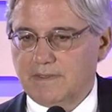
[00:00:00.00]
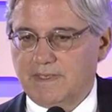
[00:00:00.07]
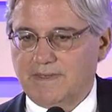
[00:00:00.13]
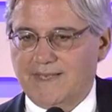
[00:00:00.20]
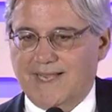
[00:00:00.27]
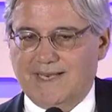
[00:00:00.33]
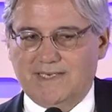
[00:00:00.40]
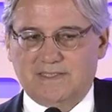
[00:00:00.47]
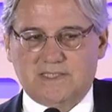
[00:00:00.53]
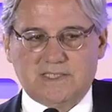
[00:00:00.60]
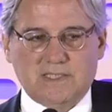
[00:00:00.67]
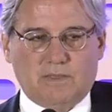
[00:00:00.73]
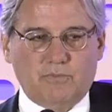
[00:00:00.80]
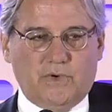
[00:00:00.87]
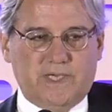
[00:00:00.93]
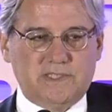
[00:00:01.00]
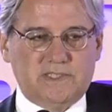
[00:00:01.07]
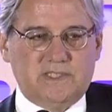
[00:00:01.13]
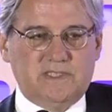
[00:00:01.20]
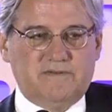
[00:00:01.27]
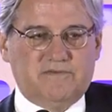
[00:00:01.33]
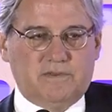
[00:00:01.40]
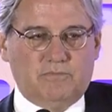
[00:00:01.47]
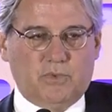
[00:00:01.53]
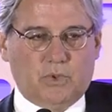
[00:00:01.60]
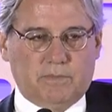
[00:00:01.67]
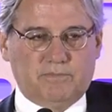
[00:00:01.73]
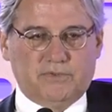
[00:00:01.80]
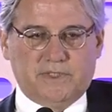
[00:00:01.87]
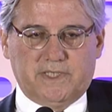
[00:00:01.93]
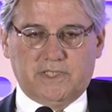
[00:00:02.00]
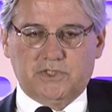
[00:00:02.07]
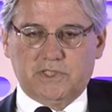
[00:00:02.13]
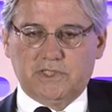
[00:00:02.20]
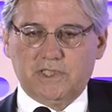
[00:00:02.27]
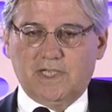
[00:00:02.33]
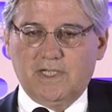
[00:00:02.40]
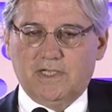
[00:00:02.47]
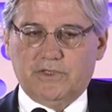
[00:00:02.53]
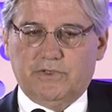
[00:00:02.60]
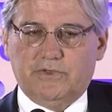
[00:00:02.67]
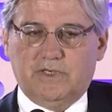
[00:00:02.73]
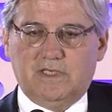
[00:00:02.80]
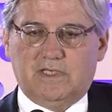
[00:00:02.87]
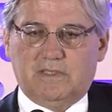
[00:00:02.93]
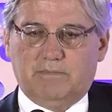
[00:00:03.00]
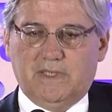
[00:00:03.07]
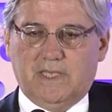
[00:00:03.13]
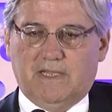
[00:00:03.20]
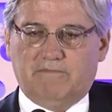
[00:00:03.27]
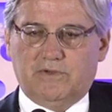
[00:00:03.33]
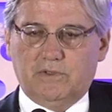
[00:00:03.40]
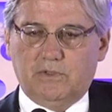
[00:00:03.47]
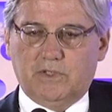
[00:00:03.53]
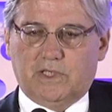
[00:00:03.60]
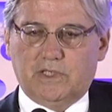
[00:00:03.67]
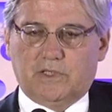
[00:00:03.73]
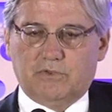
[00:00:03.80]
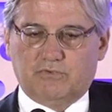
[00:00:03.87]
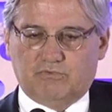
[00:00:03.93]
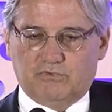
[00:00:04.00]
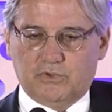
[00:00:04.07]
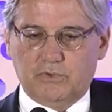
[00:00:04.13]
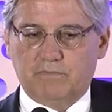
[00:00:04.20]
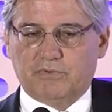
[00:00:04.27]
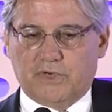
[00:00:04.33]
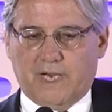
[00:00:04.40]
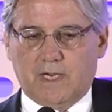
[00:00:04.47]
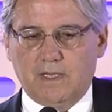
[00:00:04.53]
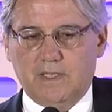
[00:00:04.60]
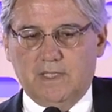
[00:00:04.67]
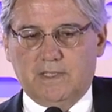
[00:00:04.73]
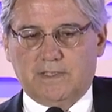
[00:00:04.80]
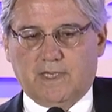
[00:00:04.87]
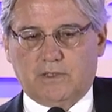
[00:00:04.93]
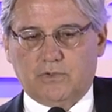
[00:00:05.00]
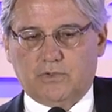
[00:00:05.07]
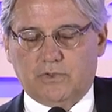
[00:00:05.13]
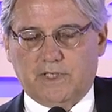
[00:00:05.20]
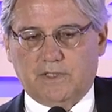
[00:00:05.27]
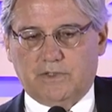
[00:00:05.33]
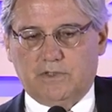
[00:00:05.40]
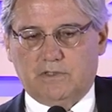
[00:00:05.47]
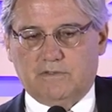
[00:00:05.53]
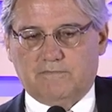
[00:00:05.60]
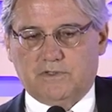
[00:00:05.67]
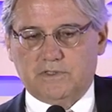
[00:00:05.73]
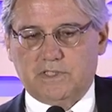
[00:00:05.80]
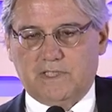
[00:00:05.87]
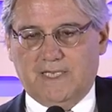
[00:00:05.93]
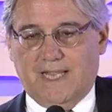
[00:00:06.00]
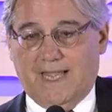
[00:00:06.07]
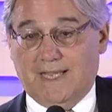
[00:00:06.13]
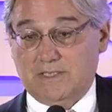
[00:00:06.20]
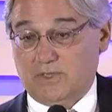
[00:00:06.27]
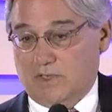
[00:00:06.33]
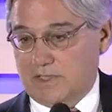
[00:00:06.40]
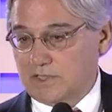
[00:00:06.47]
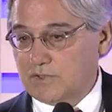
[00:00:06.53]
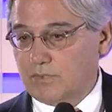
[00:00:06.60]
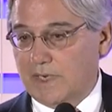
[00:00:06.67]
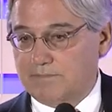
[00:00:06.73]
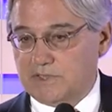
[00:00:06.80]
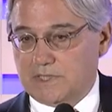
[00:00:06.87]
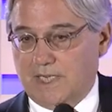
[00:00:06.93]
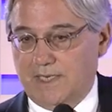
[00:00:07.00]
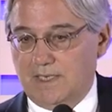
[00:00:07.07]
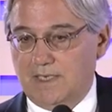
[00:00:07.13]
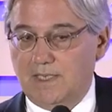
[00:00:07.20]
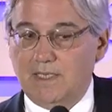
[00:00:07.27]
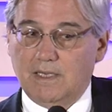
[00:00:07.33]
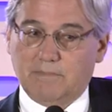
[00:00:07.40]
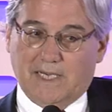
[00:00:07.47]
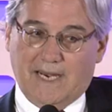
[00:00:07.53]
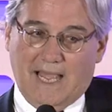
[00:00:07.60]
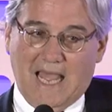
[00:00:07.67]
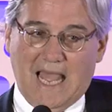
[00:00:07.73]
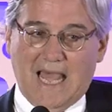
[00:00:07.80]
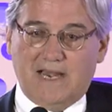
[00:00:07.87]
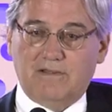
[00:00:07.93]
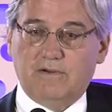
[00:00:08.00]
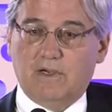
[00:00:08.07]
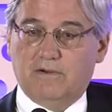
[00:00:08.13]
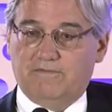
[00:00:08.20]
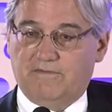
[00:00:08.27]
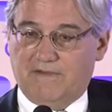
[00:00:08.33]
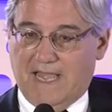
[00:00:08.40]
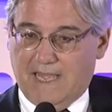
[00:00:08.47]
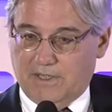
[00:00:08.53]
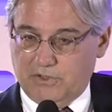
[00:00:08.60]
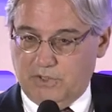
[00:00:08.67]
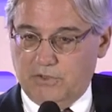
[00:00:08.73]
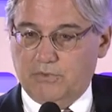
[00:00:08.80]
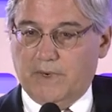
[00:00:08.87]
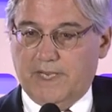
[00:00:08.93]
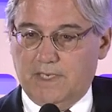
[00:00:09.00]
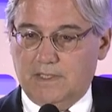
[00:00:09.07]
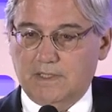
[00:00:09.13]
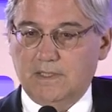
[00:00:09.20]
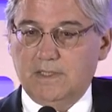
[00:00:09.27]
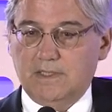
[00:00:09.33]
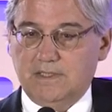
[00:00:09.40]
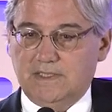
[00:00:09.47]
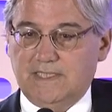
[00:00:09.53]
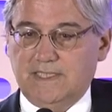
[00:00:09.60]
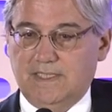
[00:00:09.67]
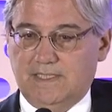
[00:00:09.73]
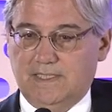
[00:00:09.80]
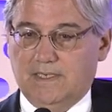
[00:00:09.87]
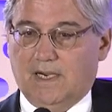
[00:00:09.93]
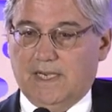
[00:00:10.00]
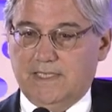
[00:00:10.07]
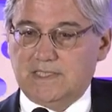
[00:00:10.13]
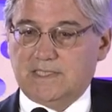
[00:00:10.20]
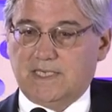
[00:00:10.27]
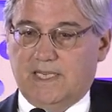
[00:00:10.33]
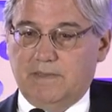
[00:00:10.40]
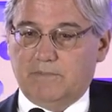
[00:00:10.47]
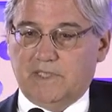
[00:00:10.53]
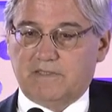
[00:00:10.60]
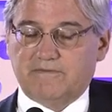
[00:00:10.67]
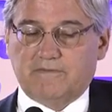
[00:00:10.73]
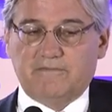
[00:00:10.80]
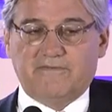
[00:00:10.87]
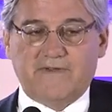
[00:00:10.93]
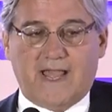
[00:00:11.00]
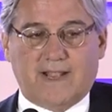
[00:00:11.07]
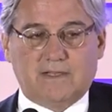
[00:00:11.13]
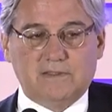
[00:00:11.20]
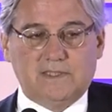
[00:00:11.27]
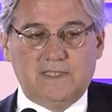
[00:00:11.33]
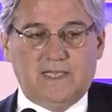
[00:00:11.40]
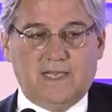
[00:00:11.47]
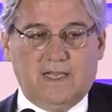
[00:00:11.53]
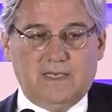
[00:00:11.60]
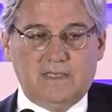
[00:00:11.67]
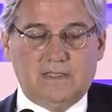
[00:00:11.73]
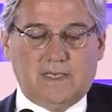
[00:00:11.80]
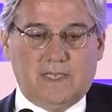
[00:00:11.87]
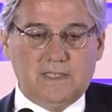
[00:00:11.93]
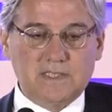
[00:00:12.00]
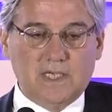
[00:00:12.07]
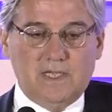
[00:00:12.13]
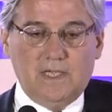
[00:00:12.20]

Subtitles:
And that in some ways is even more pernicious. You need to be, if you look at the rubric that Cornell University has on its website about how to evaluate DEI statements from faculty candidates,